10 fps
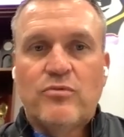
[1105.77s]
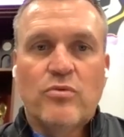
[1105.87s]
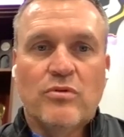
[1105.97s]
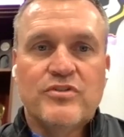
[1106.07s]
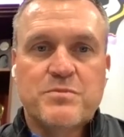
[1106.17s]

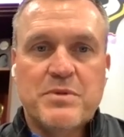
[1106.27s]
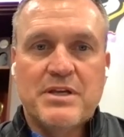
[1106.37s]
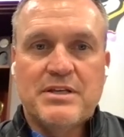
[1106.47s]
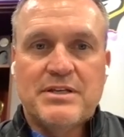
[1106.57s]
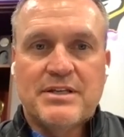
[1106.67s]
We're going to
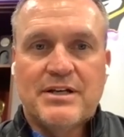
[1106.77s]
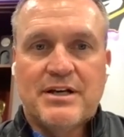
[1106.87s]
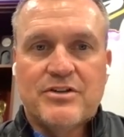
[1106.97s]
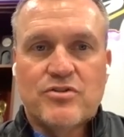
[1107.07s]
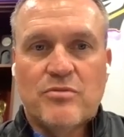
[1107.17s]
spend
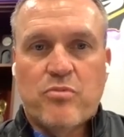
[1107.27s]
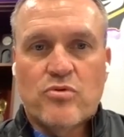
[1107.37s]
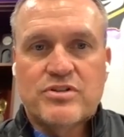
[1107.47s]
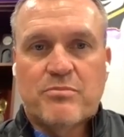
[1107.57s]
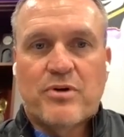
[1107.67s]
a certain
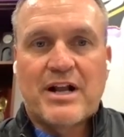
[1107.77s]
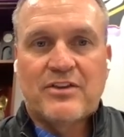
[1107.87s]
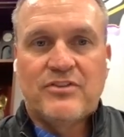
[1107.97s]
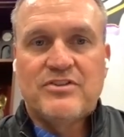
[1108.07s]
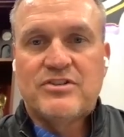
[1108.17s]
portion of
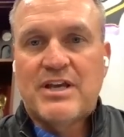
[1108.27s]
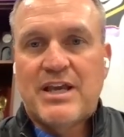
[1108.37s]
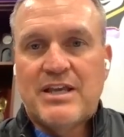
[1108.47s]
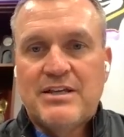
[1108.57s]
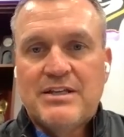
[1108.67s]
practice each
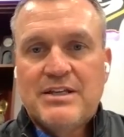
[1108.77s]
day